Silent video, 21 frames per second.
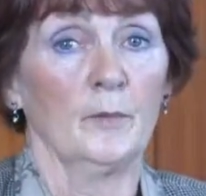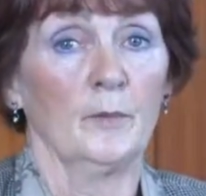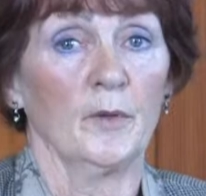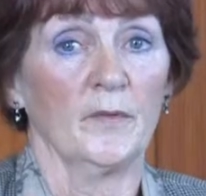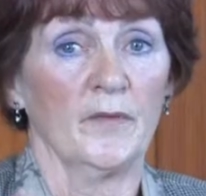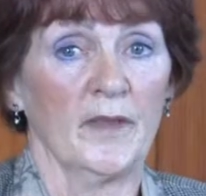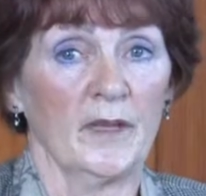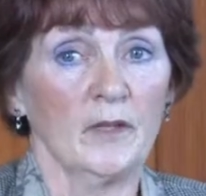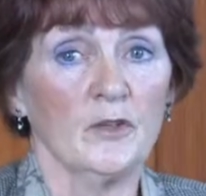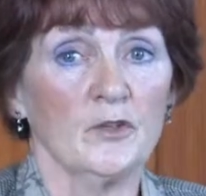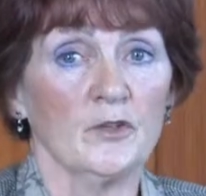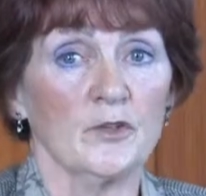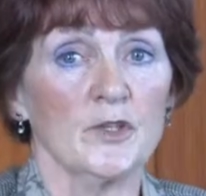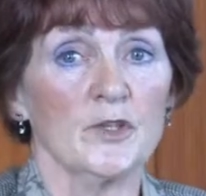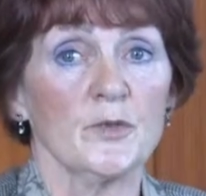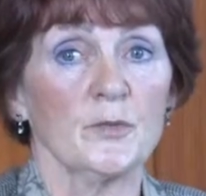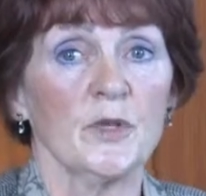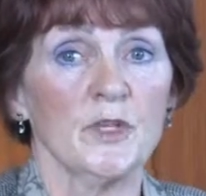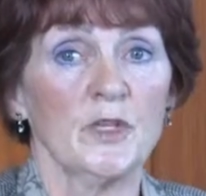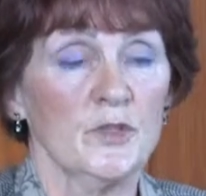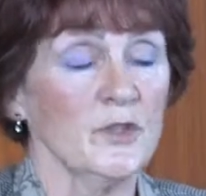but then of
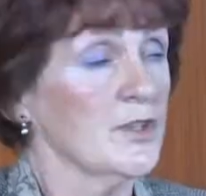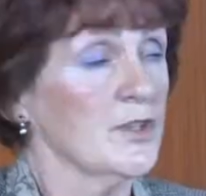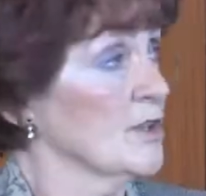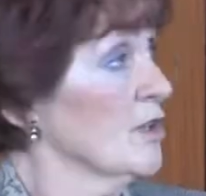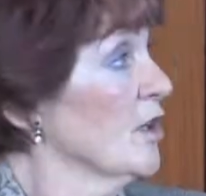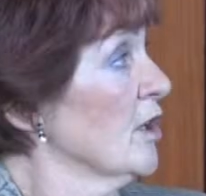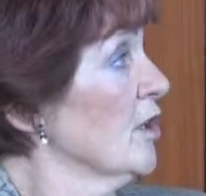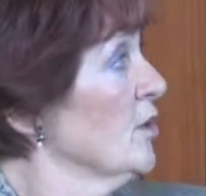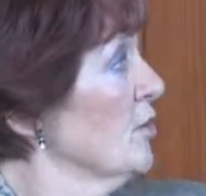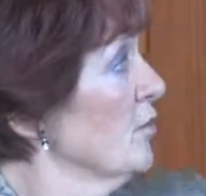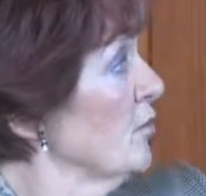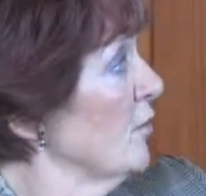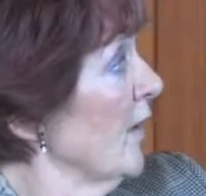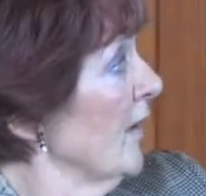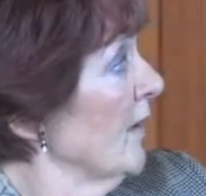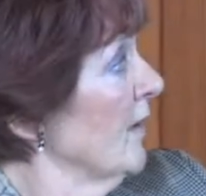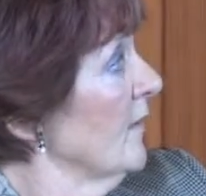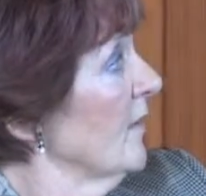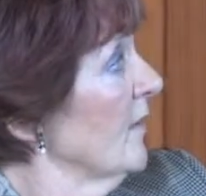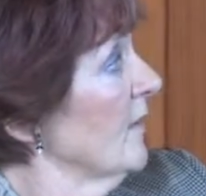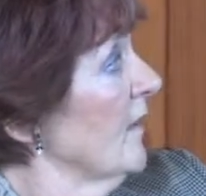course when you start you
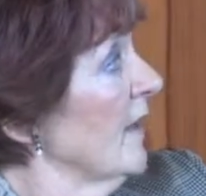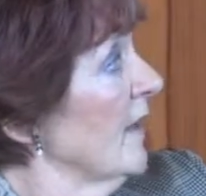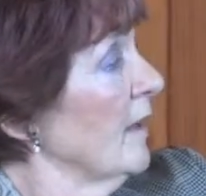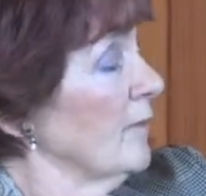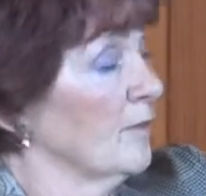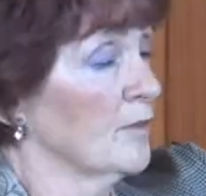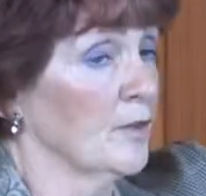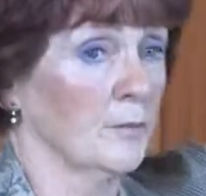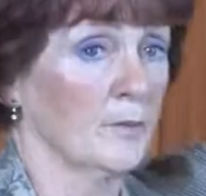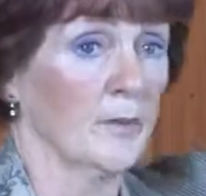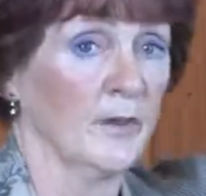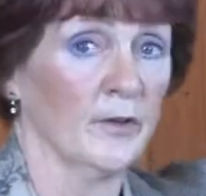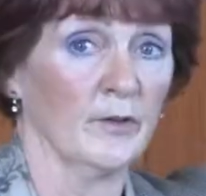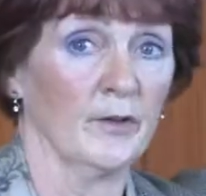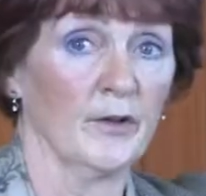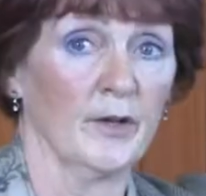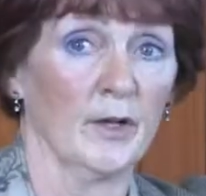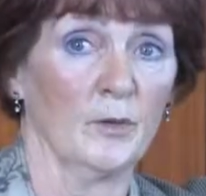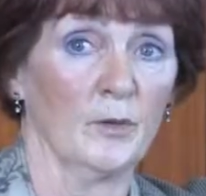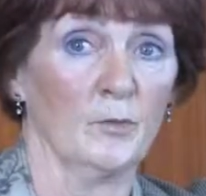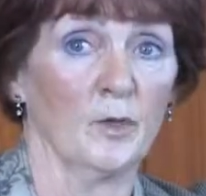find that they have something
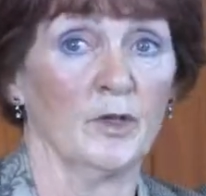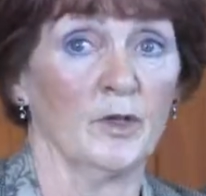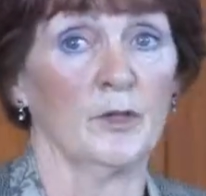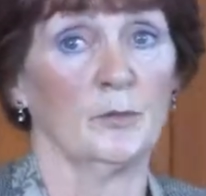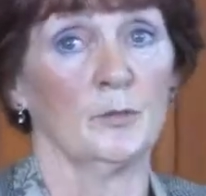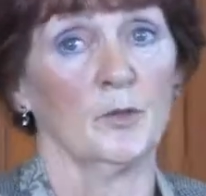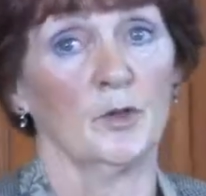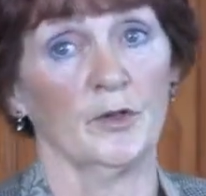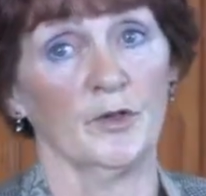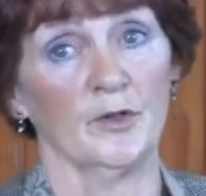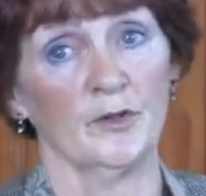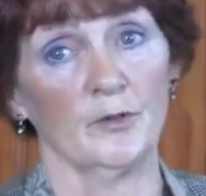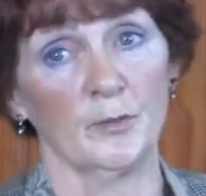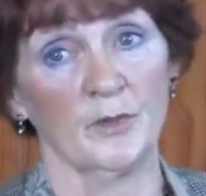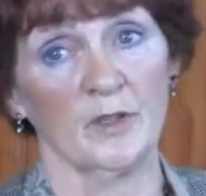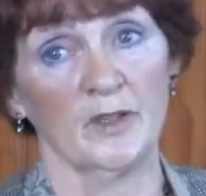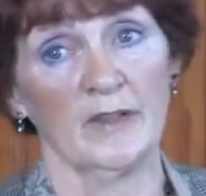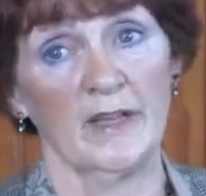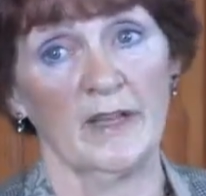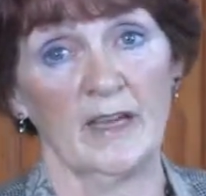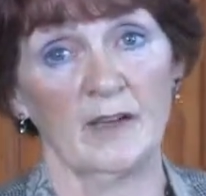going on one of the mornings
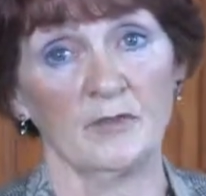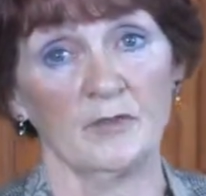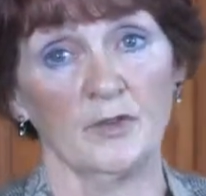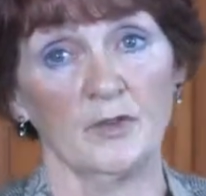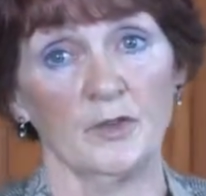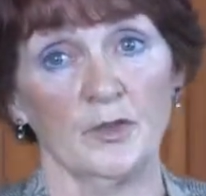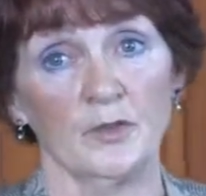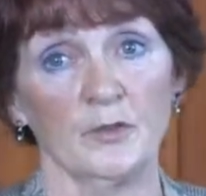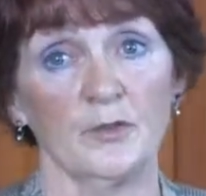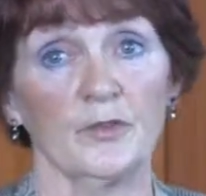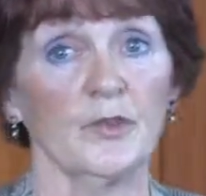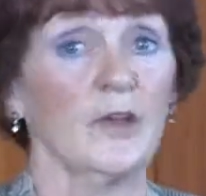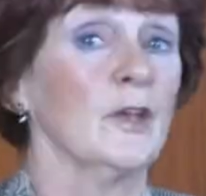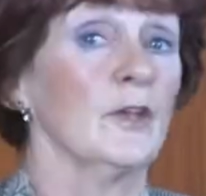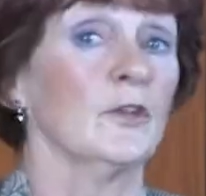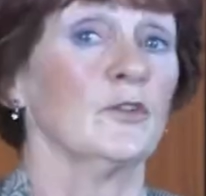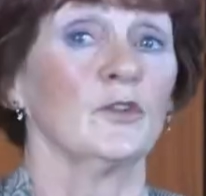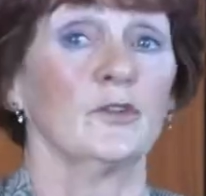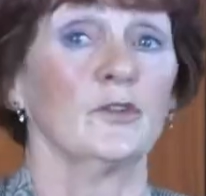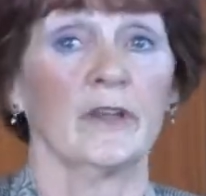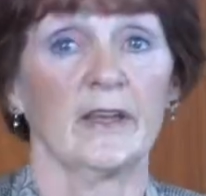one of the afternoons
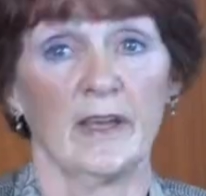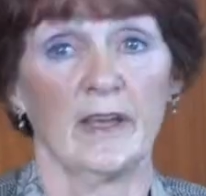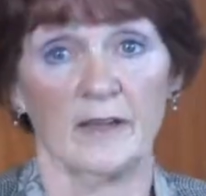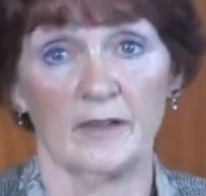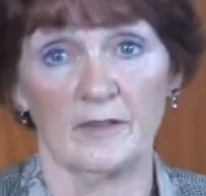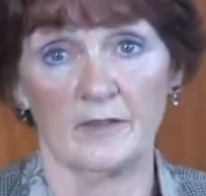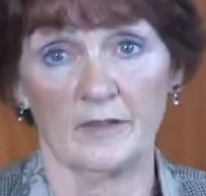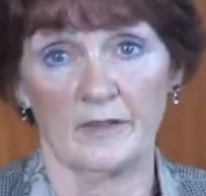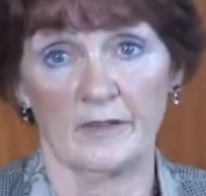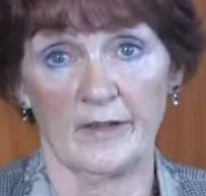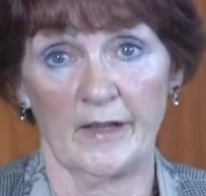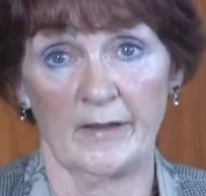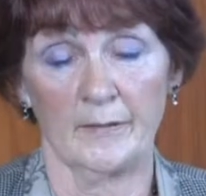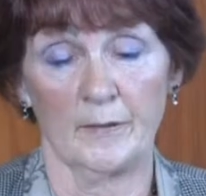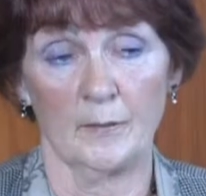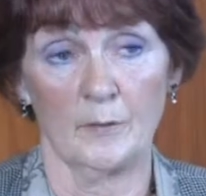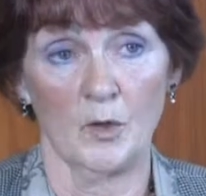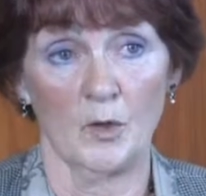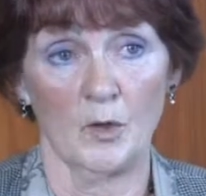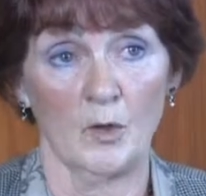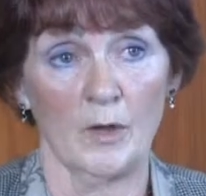so they can't attend
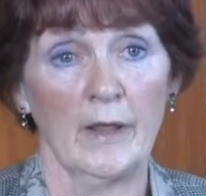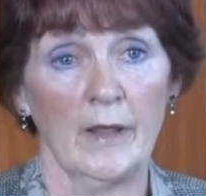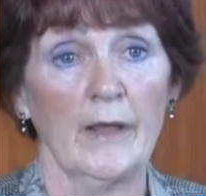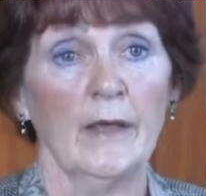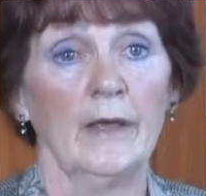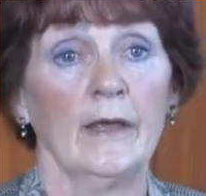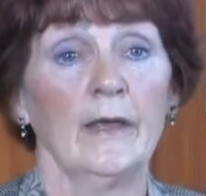them all